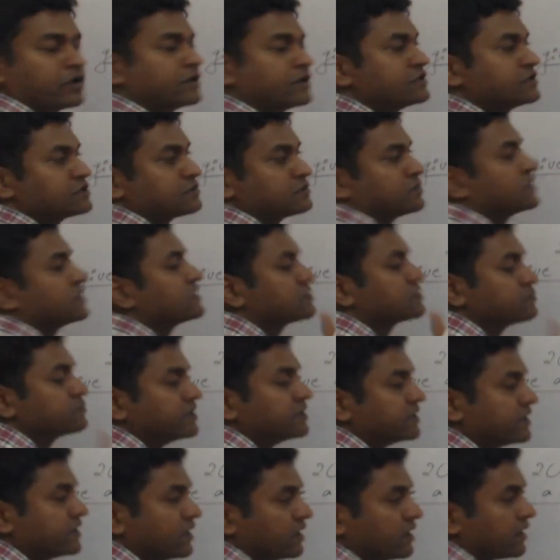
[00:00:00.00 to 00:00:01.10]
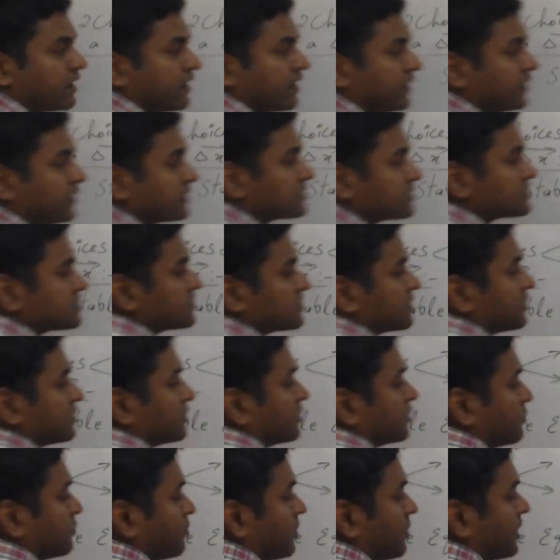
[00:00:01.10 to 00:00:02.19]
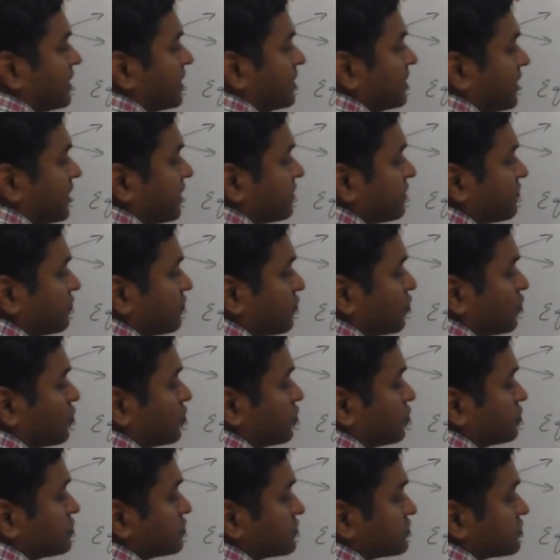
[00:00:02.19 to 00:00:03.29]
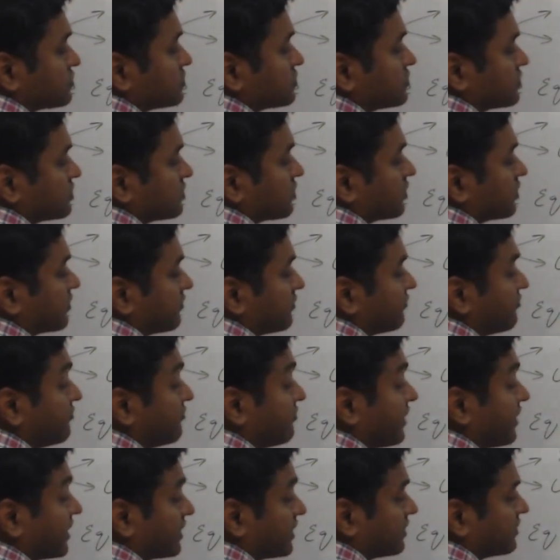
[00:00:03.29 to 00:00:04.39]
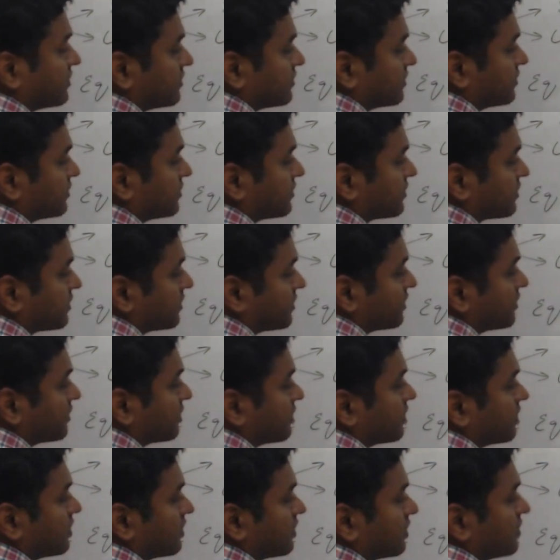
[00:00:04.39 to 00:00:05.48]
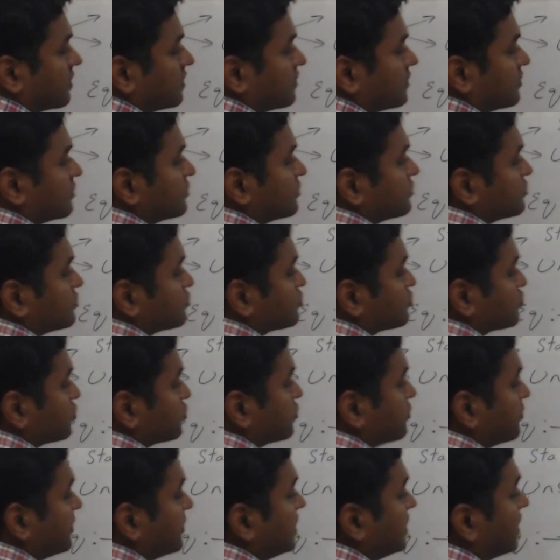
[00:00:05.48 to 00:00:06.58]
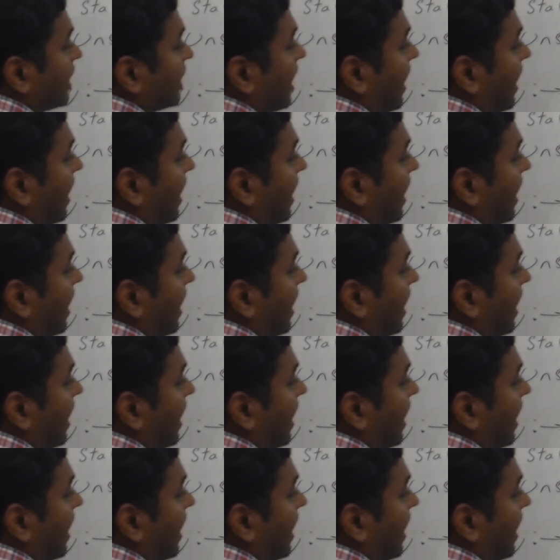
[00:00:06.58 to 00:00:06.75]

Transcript: displacement delta x, my net force vector should be